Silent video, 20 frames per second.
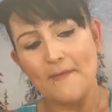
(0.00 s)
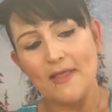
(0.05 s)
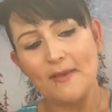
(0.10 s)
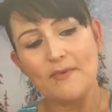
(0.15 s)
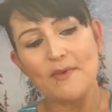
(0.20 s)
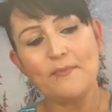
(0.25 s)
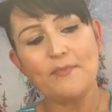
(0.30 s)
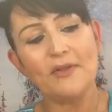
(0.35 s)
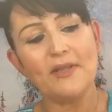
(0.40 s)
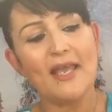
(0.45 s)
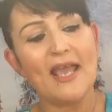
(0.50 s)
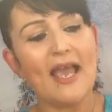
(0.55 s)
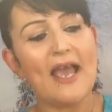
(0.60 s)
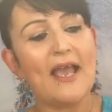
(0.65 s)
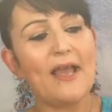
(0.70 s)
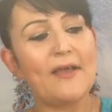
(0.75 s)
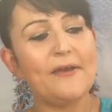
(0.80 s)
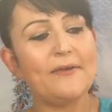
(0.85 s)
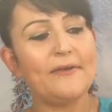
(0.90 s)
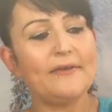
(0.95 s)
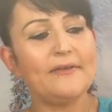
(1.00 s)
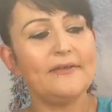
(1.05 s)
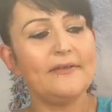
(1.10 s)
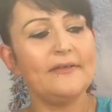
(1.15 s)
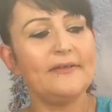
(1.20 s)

Let me pull it out.